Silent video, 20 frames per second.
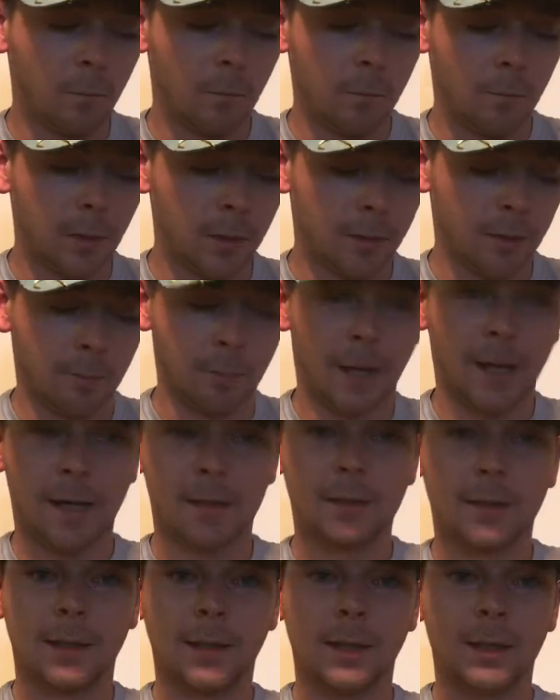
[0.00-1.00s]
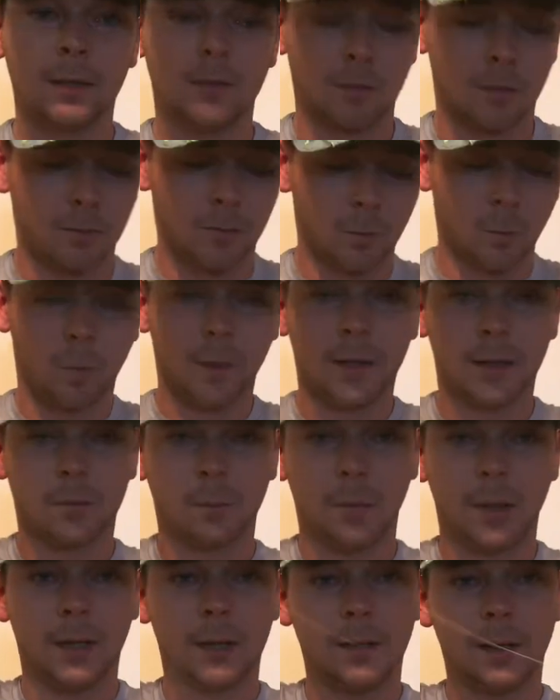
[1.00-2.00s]
But the bad thing is your weight's
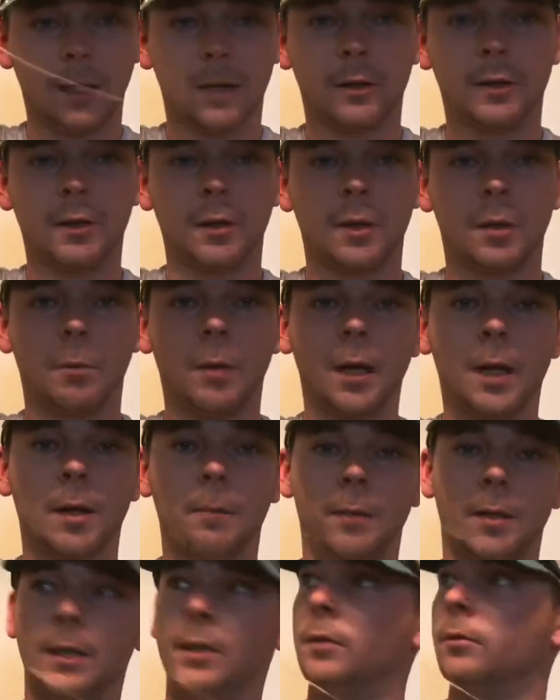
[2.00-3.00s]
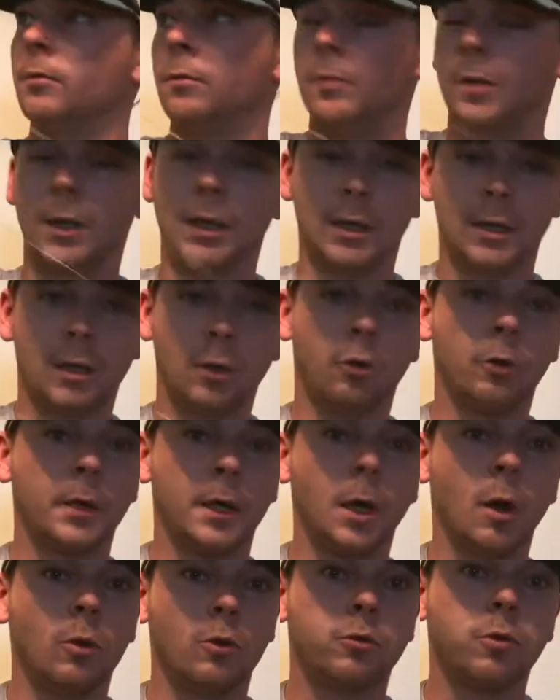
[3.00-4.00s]
pinned down here at the bottom, and he can only
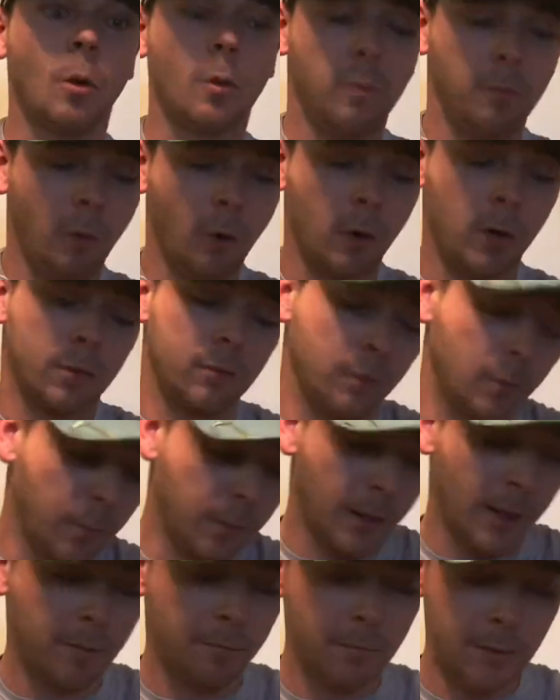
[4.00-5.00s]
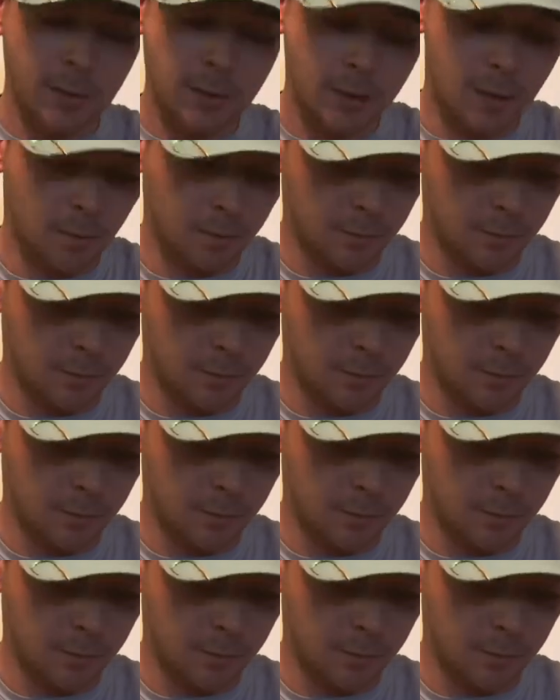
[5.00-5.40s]
go so far. So when that fish comes